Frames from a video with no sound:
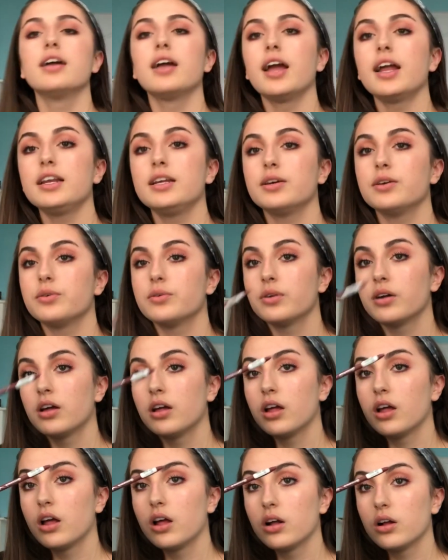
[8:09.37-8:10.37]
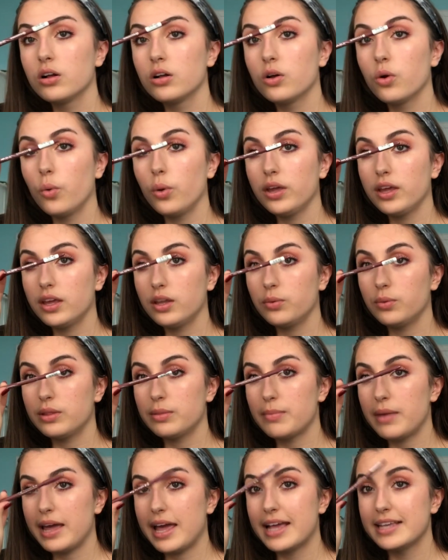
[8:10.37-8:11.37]
Anywho, going in with
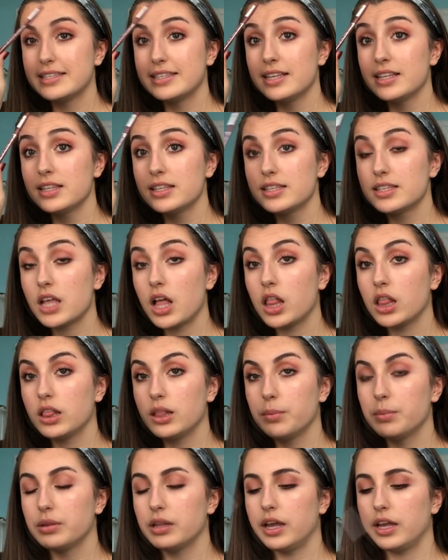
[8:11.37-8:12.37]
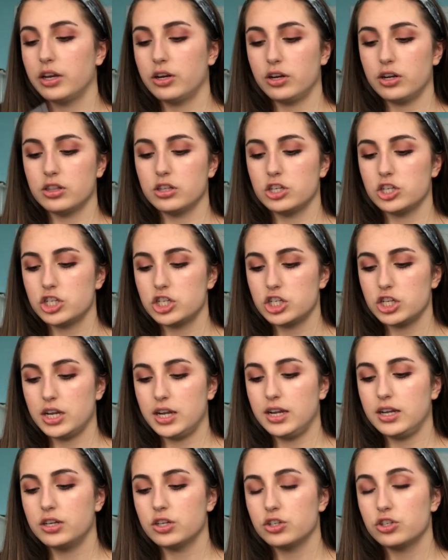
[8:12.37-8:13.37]
my Essence lip liner in the
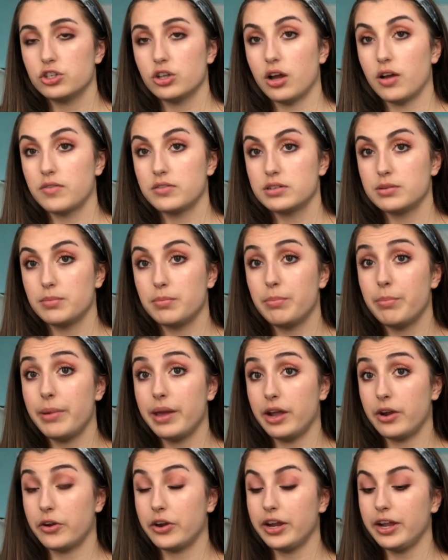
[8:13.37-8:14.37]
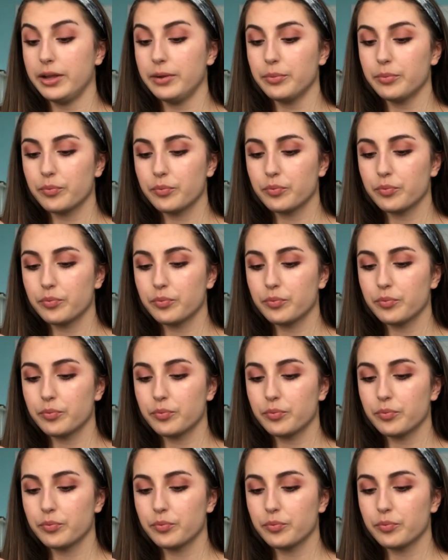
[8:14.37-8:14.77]
shade Soft Berry.